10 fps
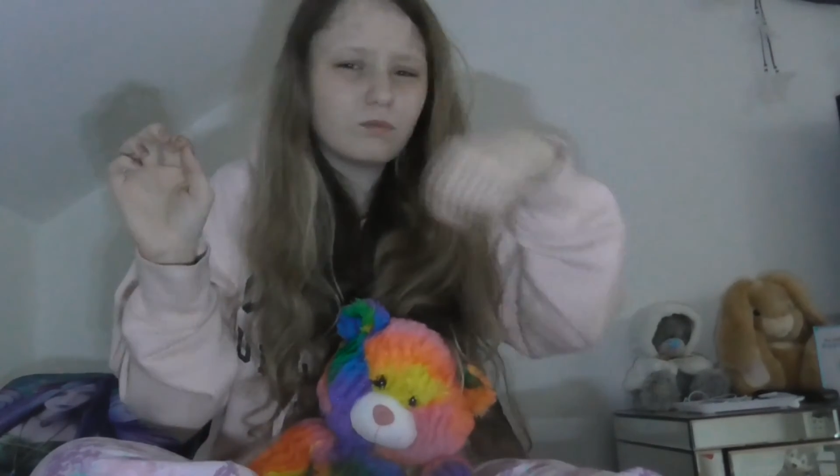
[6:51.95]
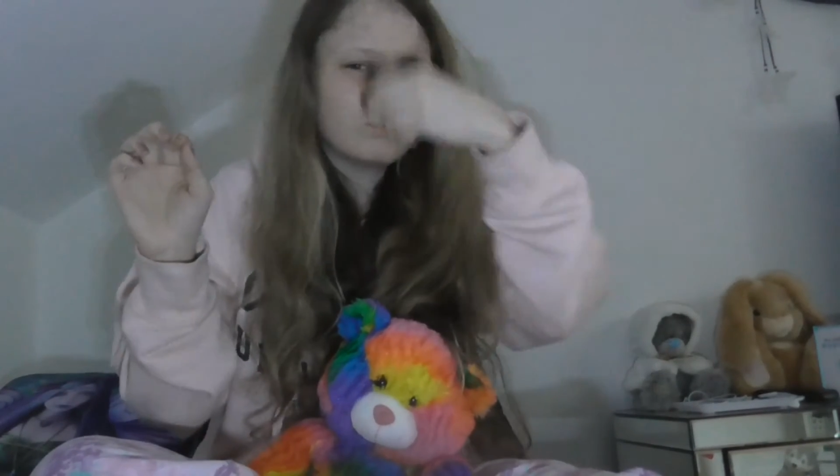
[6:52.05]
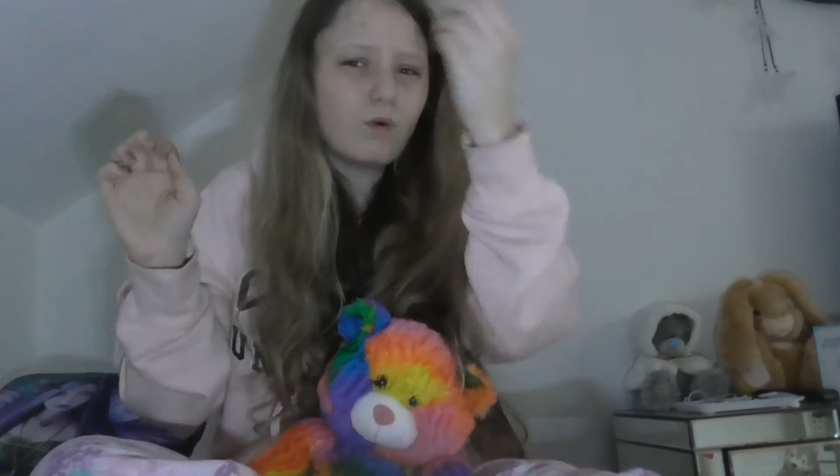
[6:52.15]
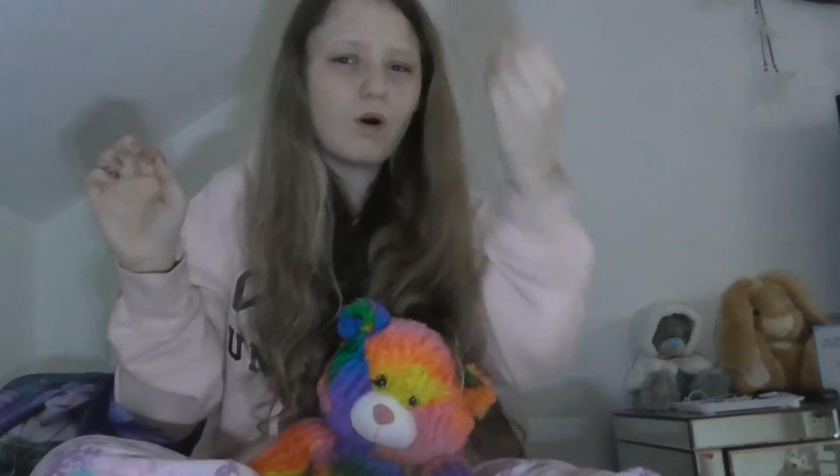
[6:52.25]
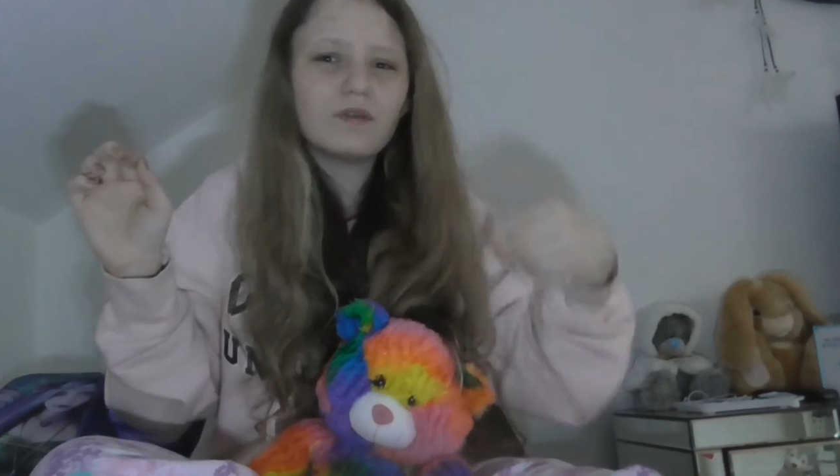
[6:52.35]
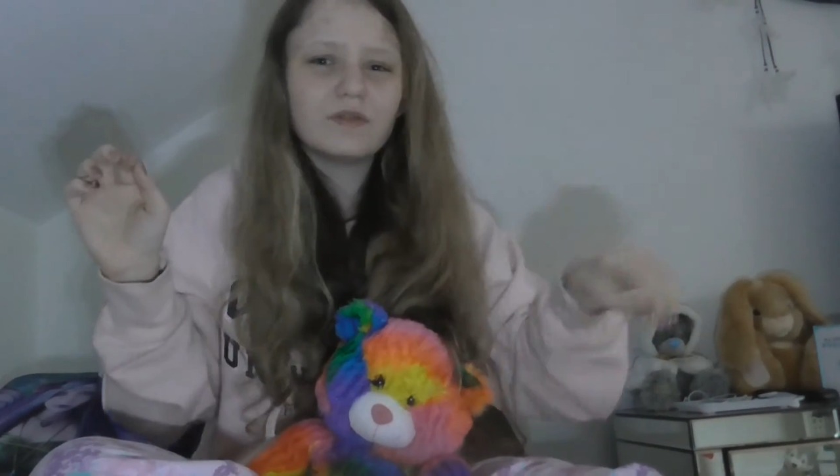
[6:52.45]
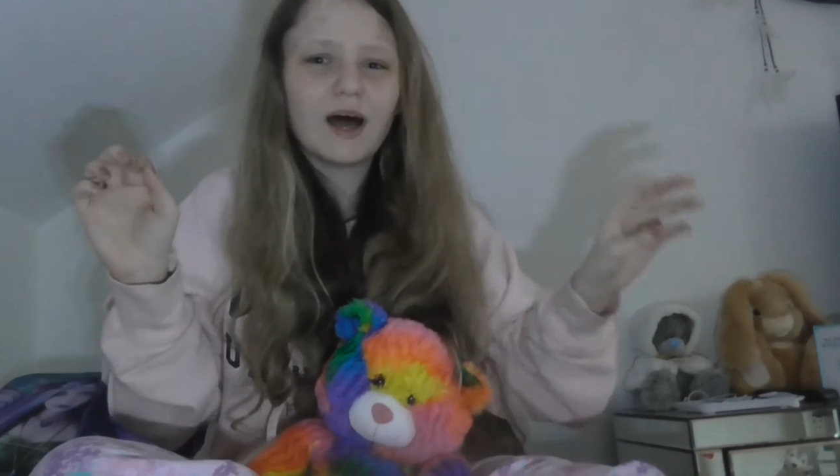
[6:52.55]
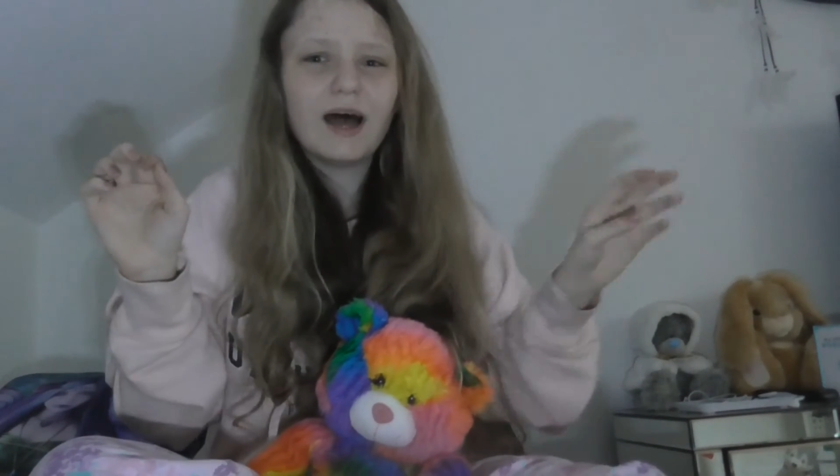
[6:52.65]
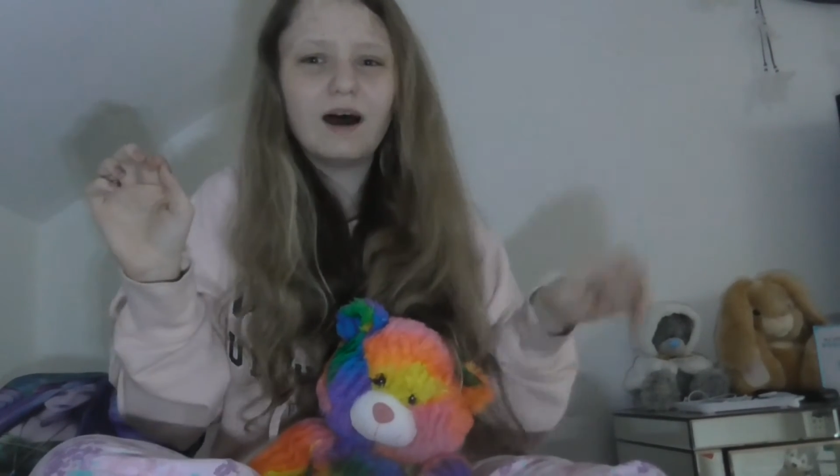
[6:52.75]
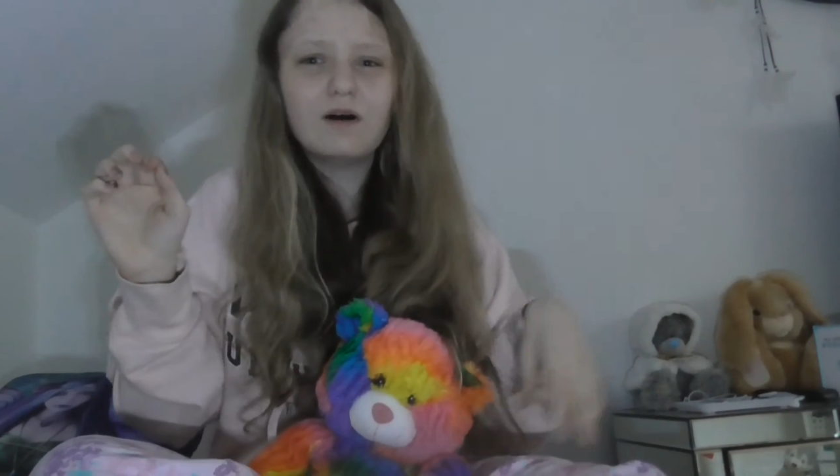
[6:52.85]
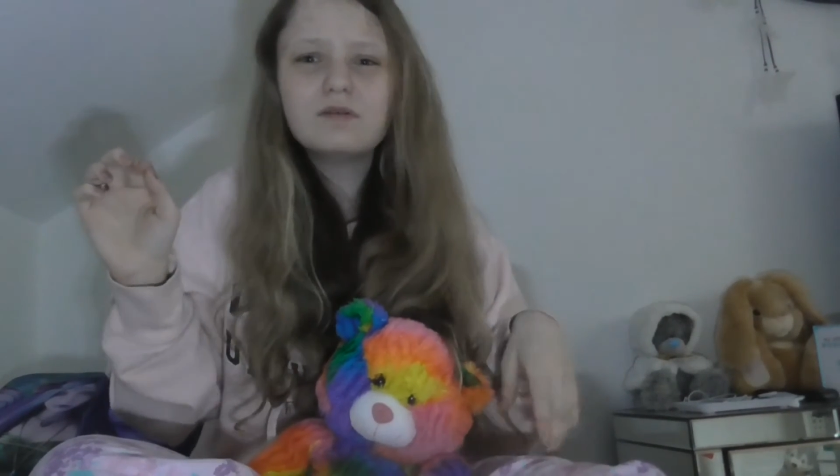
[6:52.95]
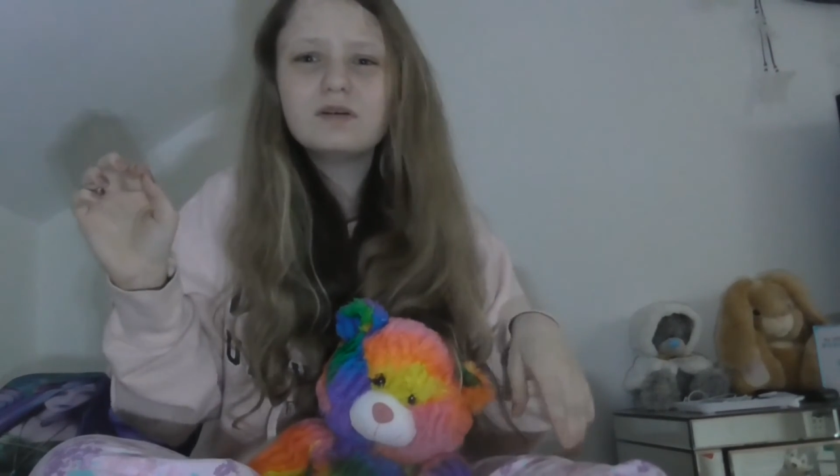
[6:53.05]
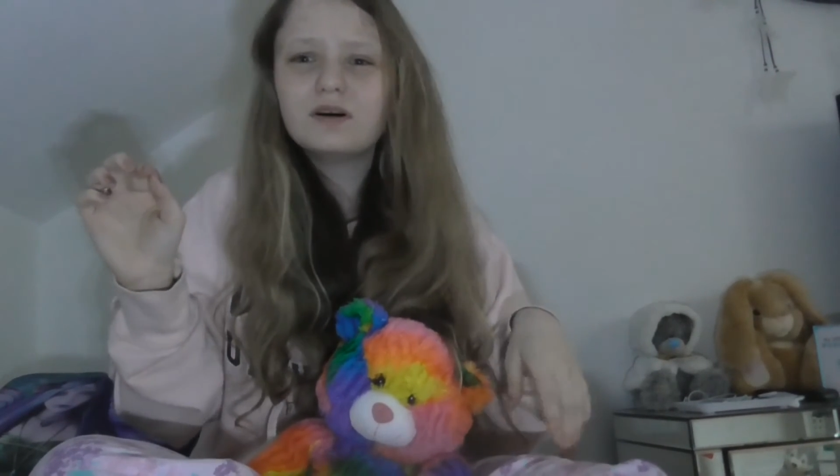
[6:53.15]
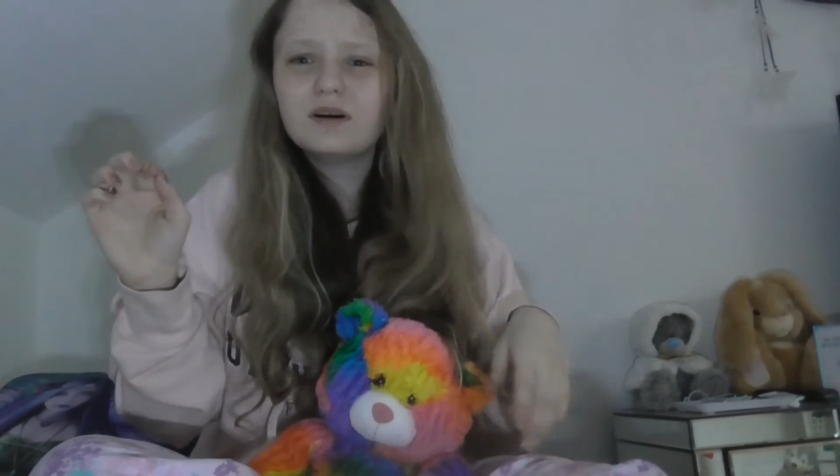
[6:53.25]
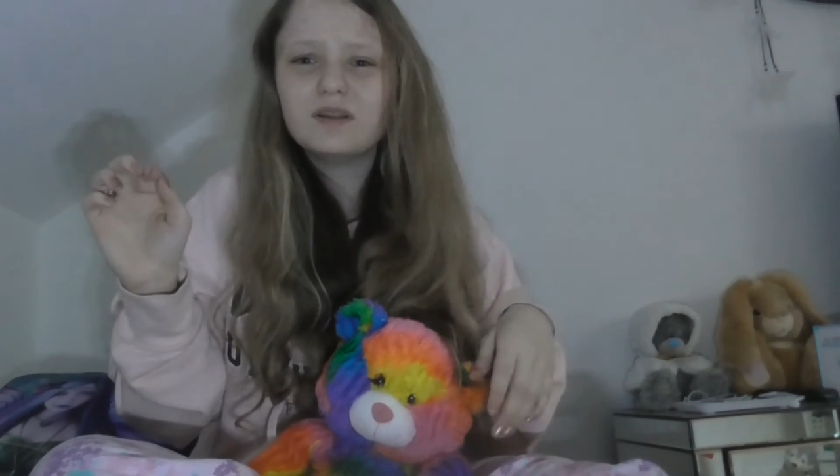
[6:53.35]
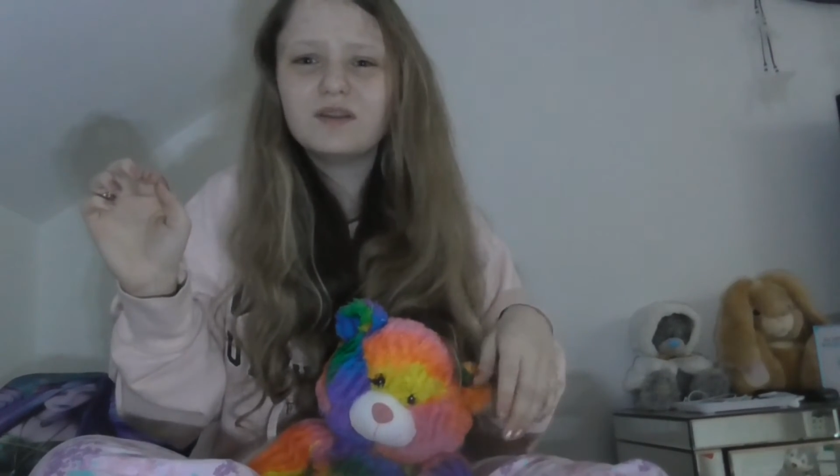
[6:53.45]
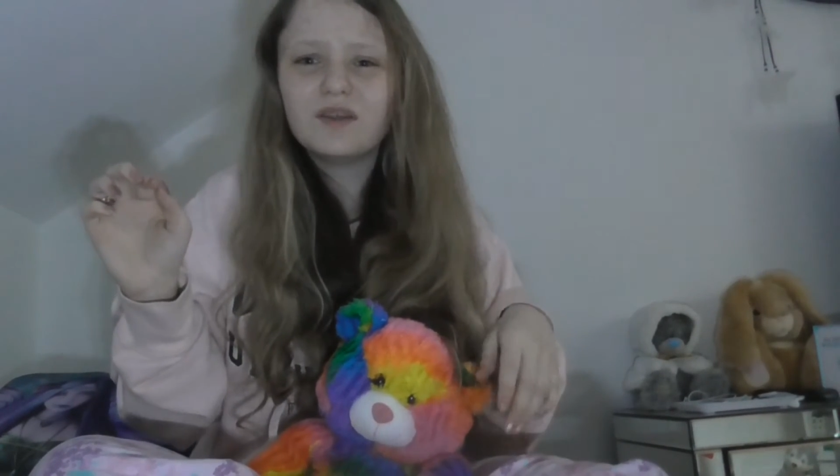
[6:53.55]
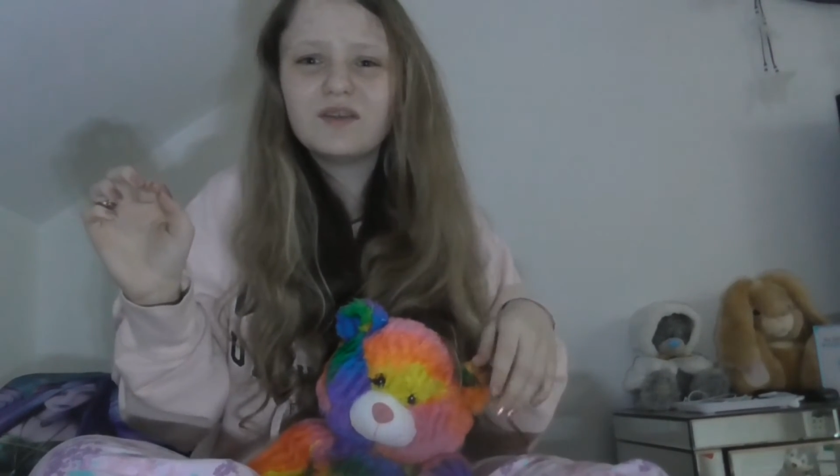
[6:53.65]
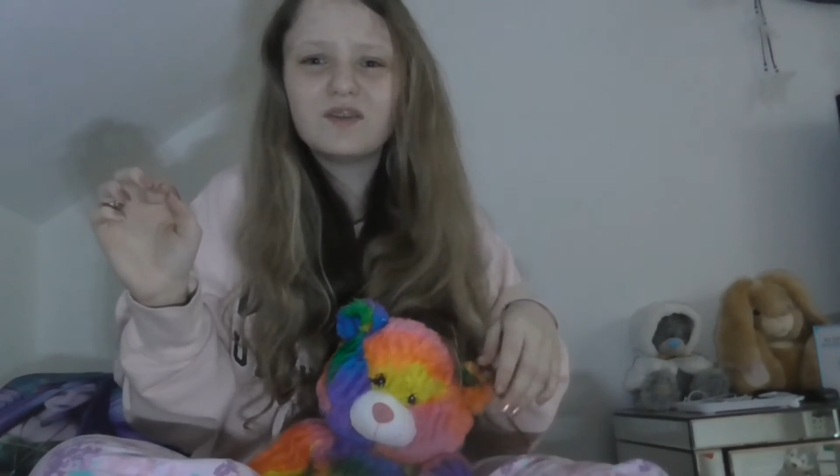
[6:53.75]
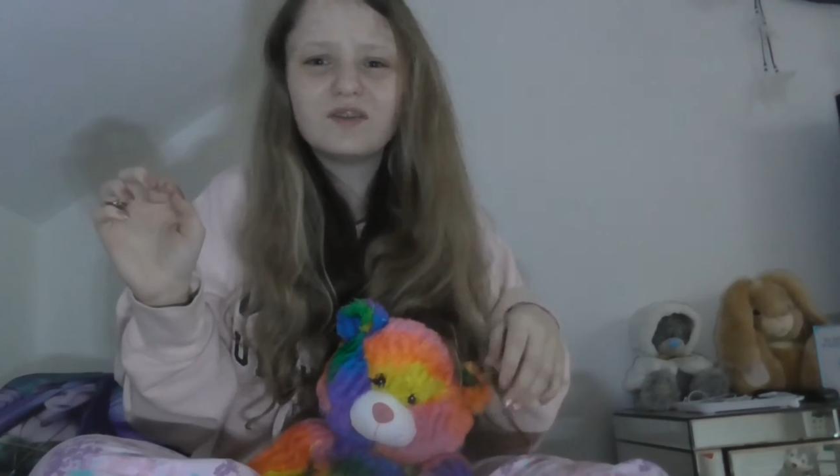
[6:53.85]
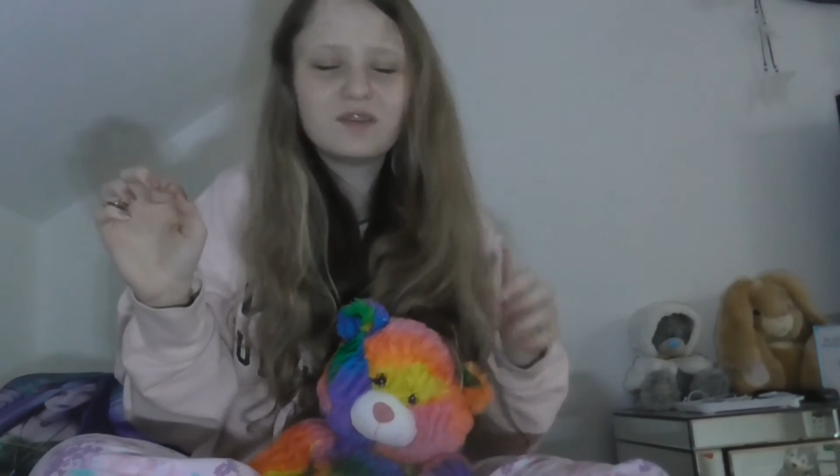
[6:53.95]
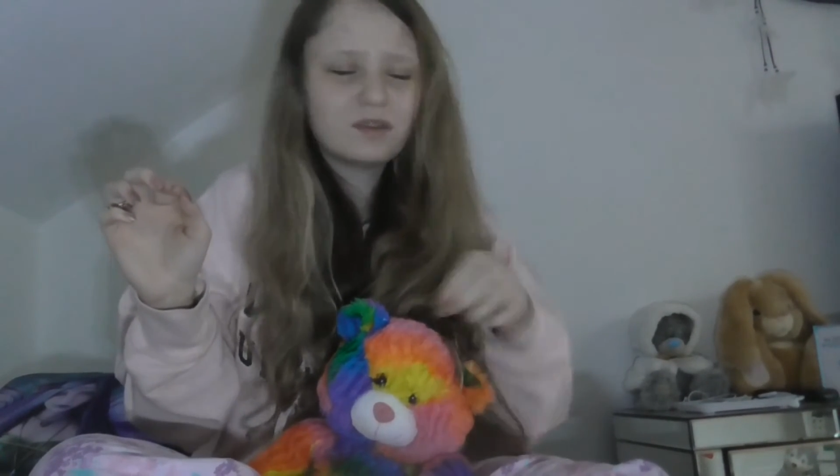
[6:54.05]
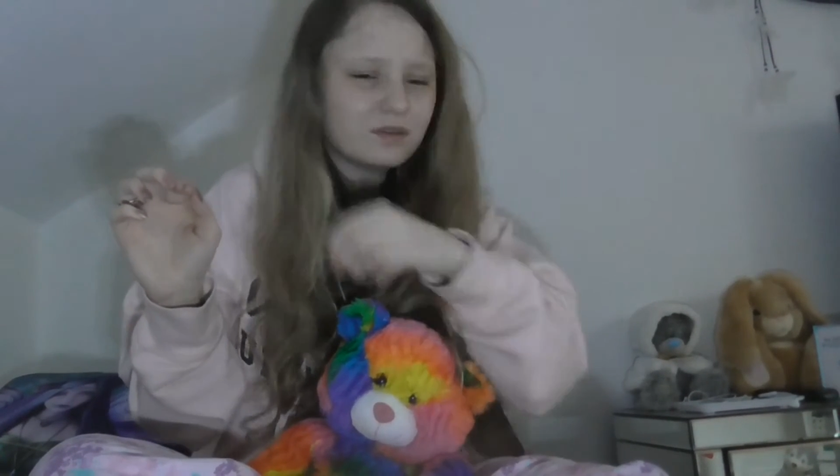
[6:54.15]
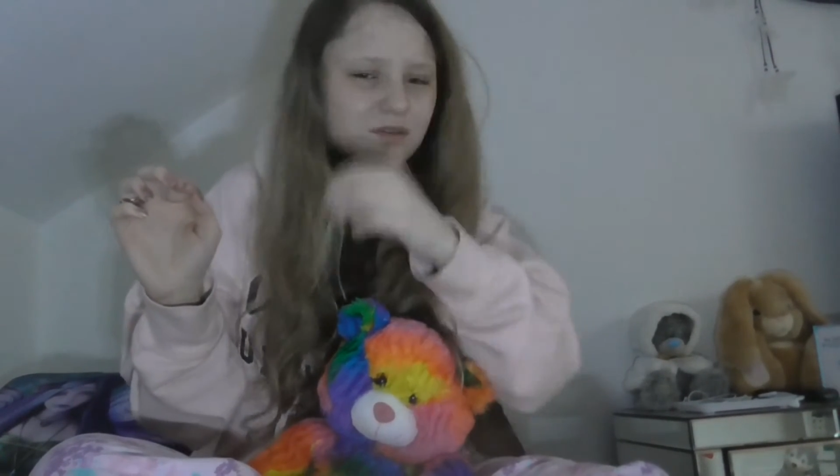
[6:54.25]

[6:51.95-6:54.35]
what the hell? This is